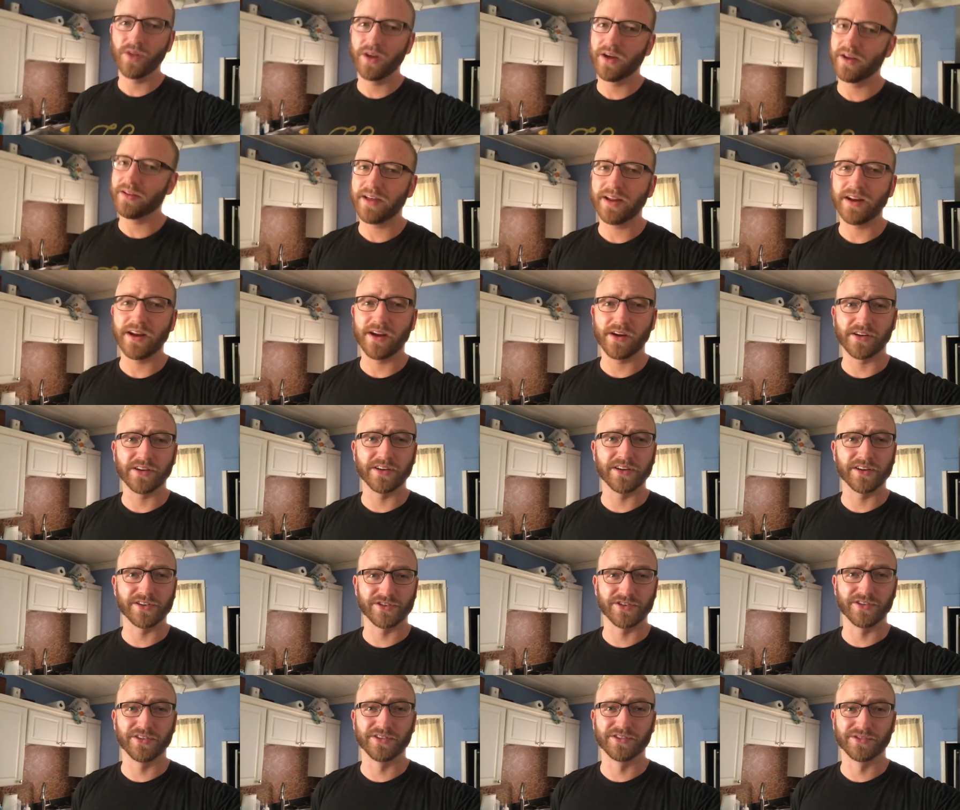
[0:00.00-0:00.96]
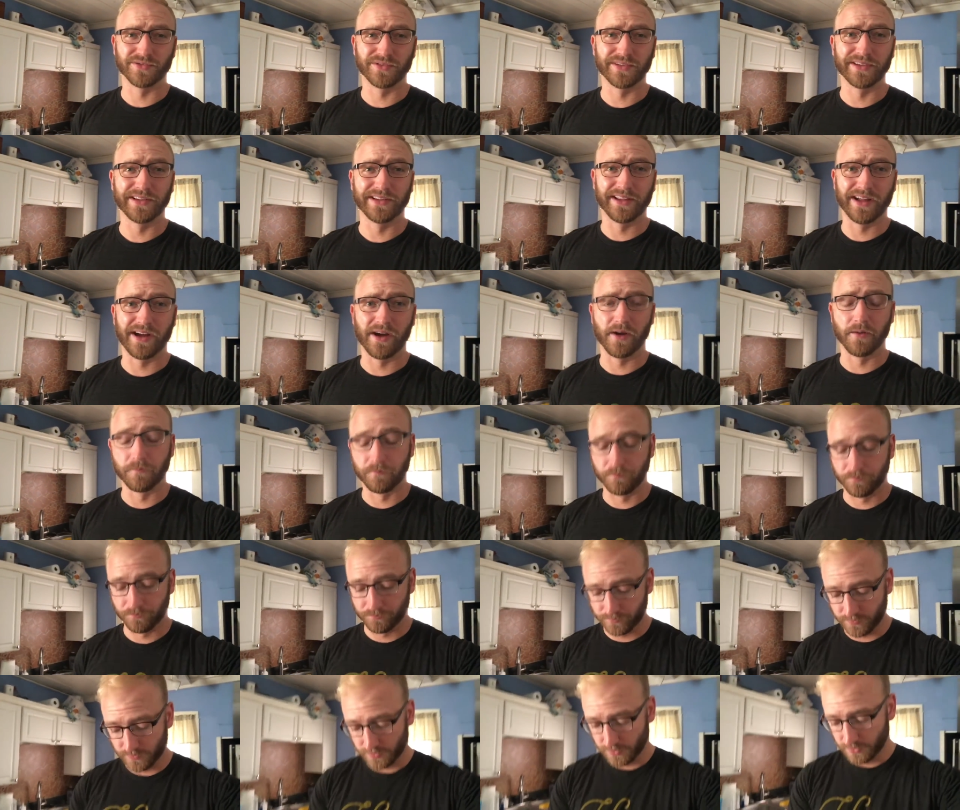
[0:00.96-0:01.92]
Yeah, that air conditioner is really loud.
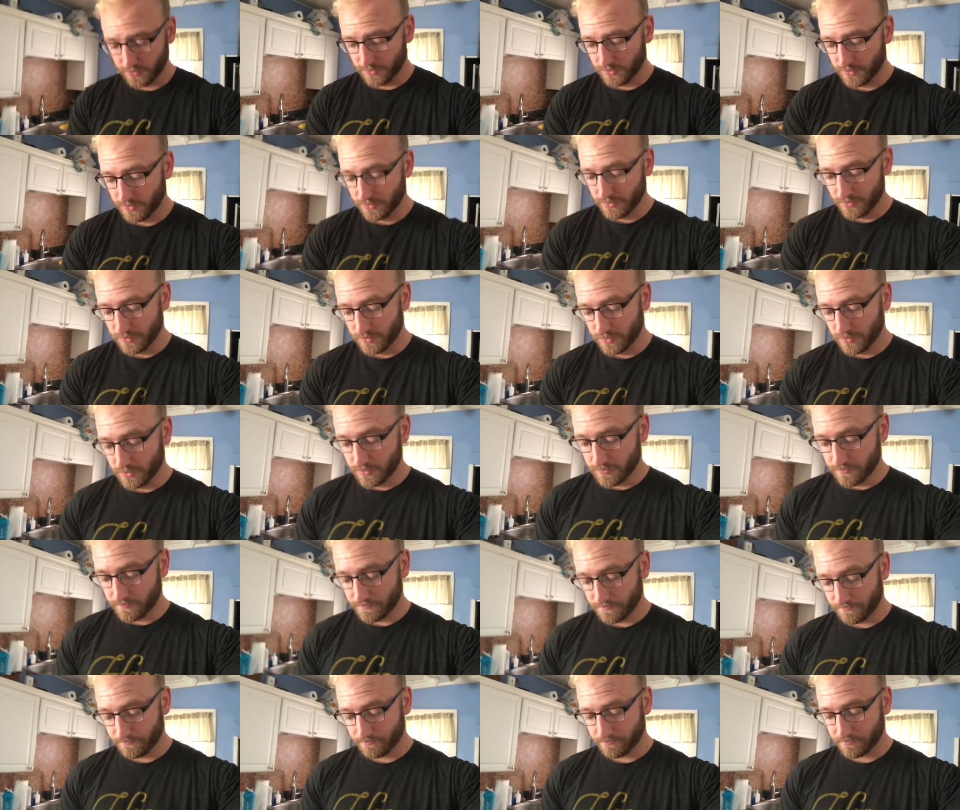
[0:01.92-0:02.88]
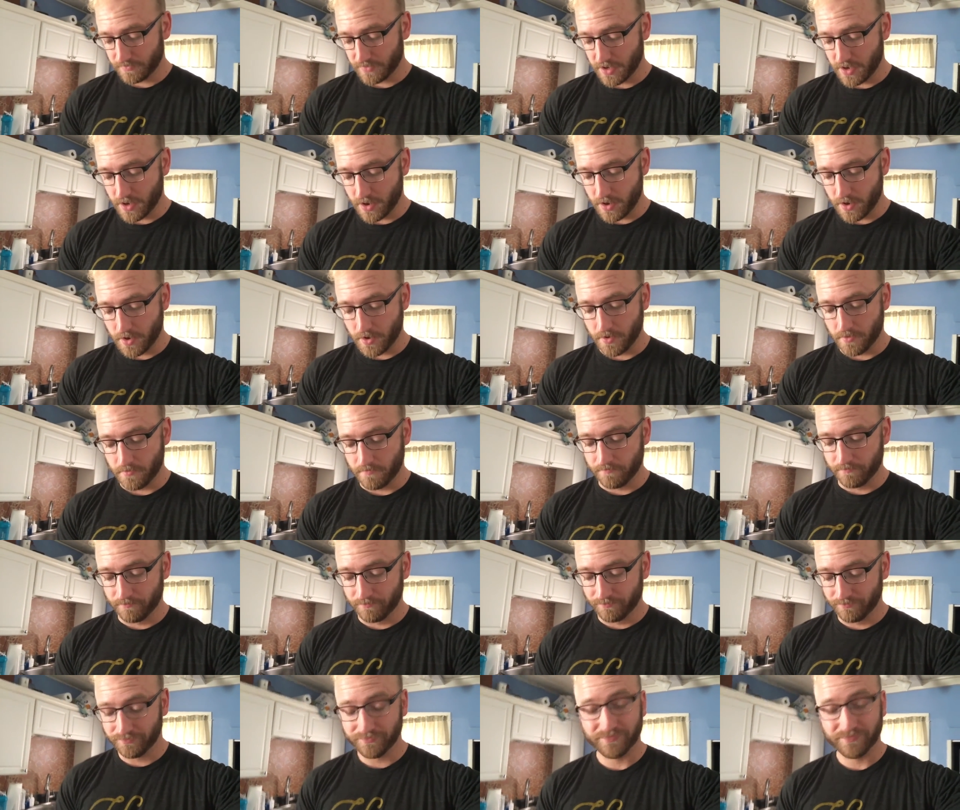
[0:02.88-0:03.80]
Um,